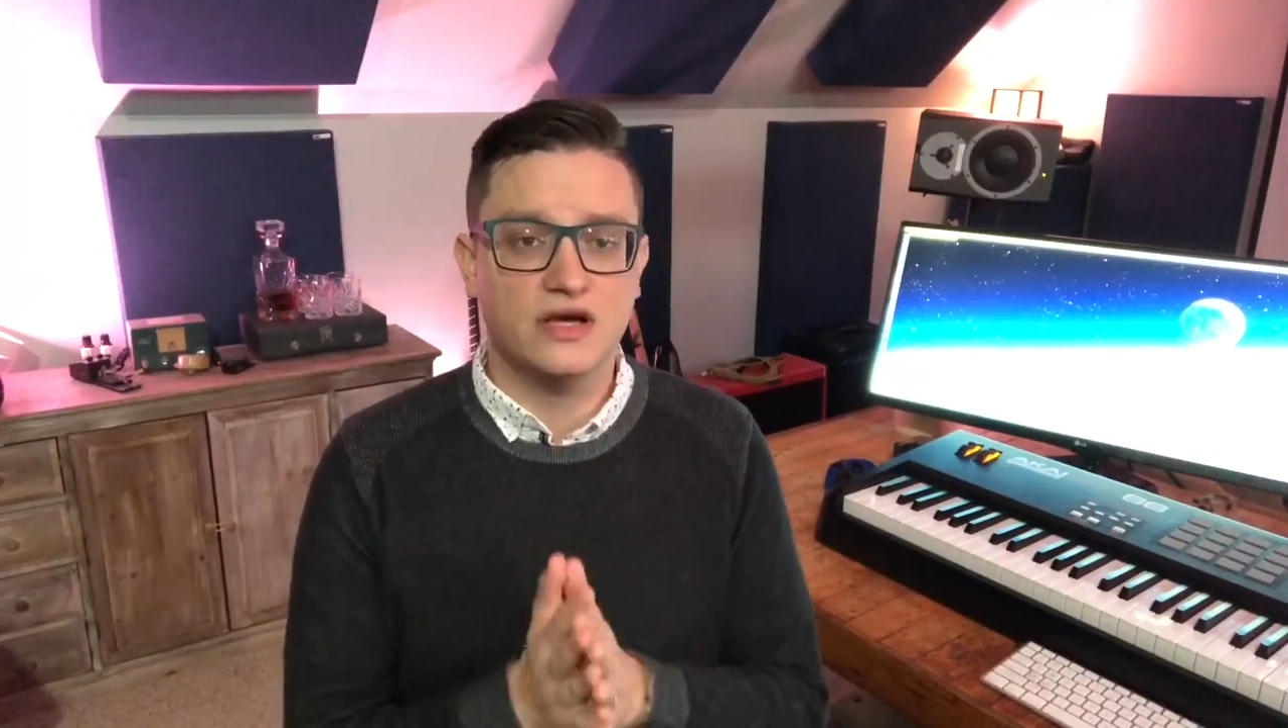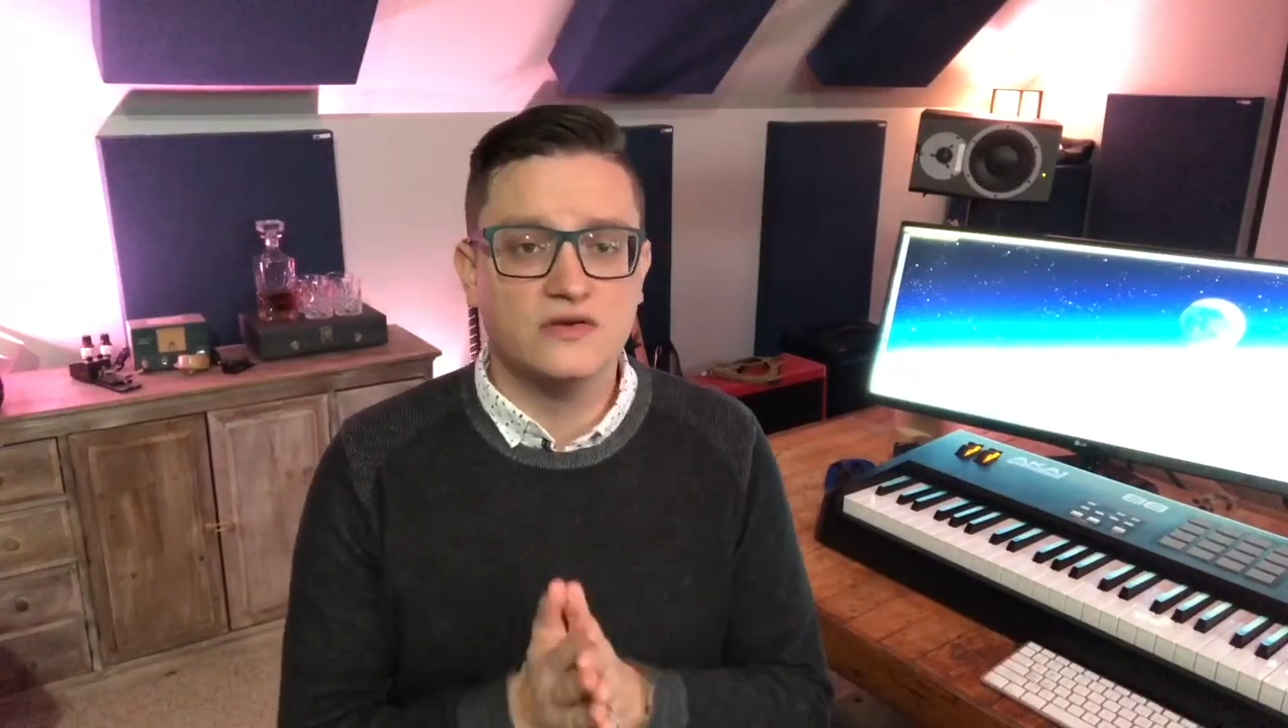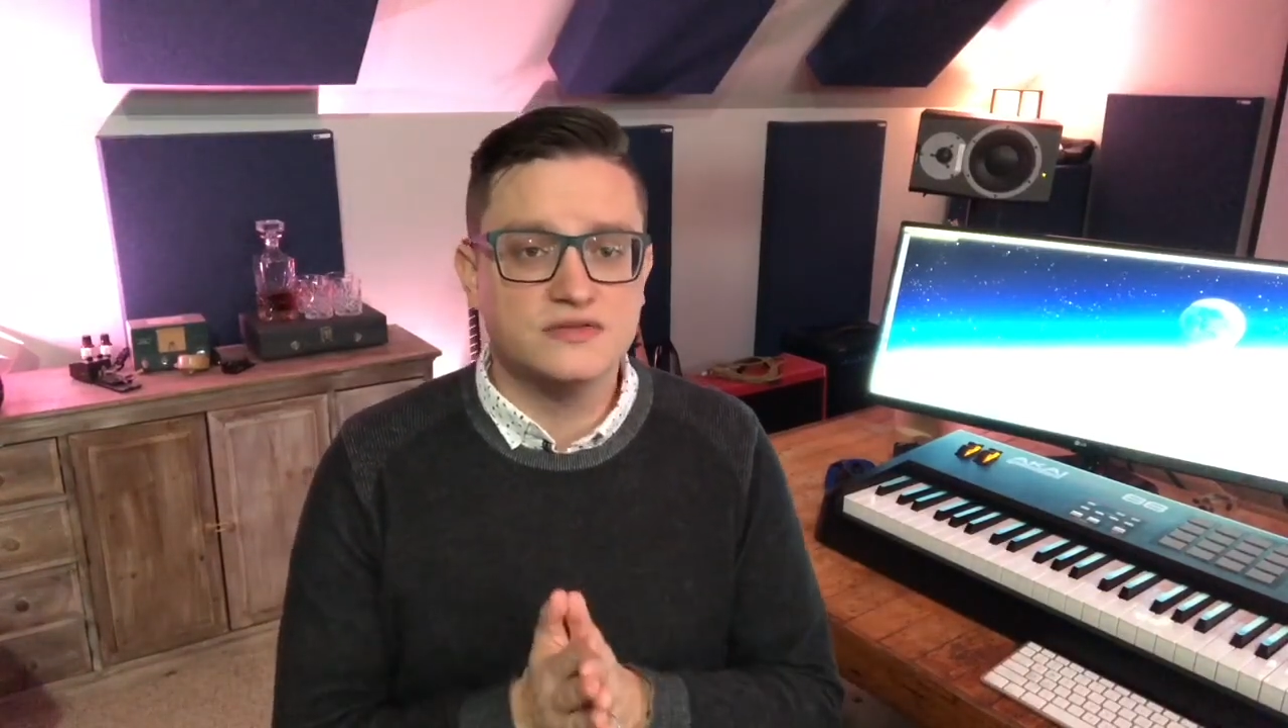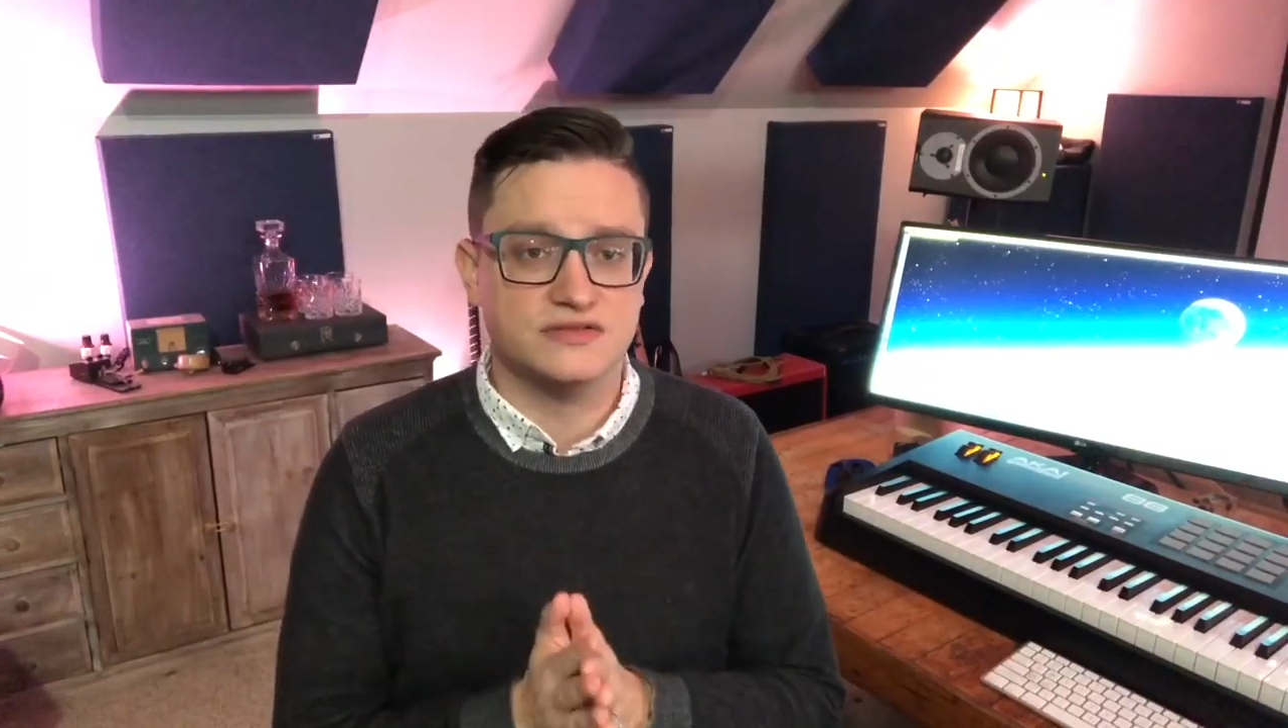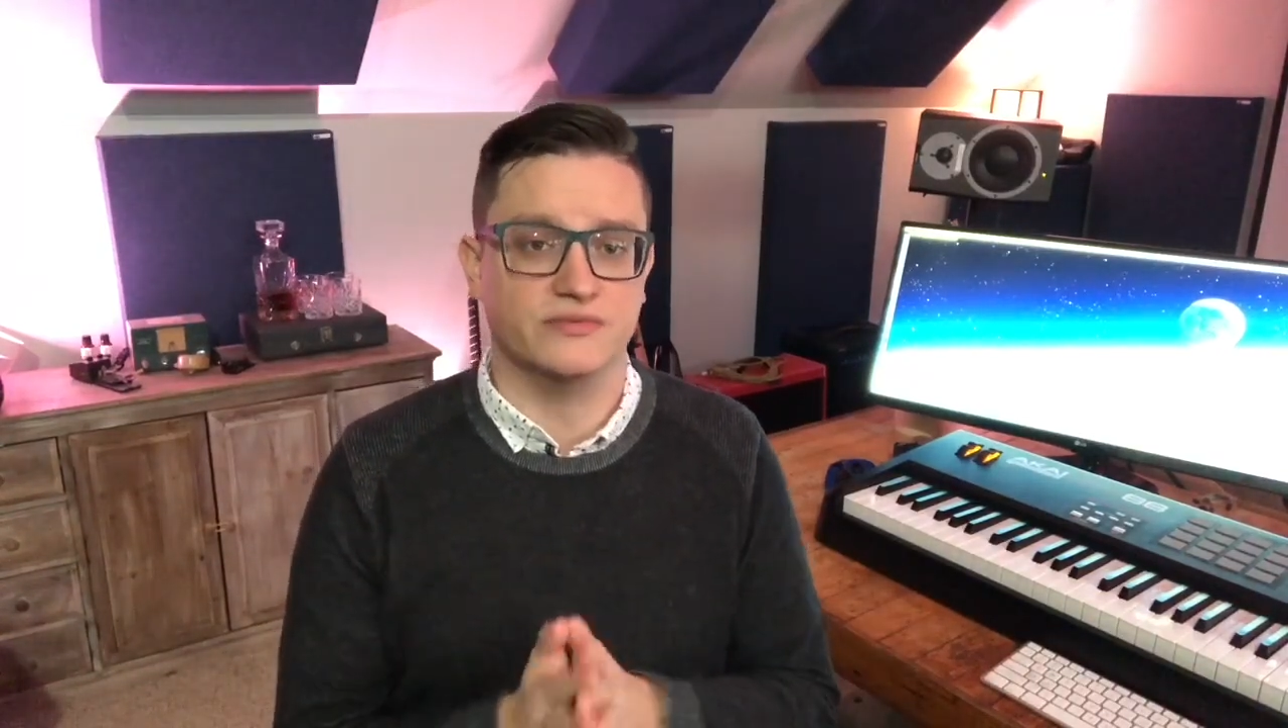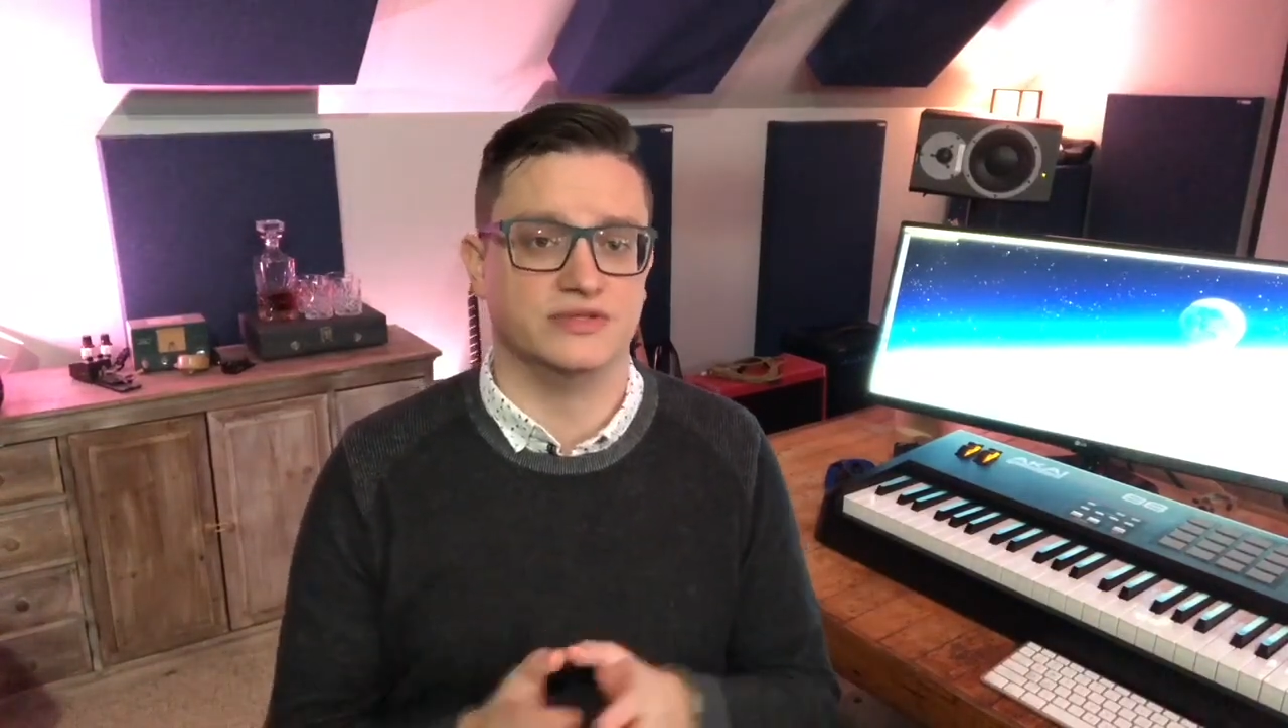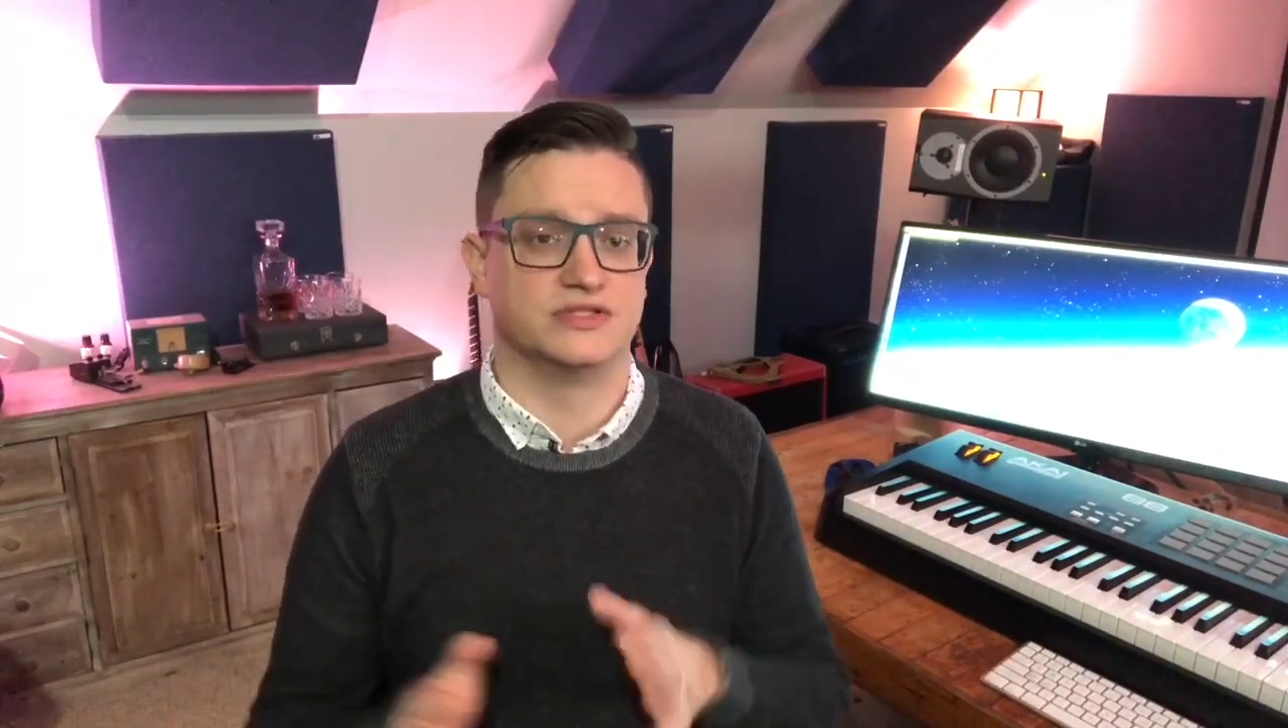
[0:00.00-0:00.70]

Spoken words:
notes and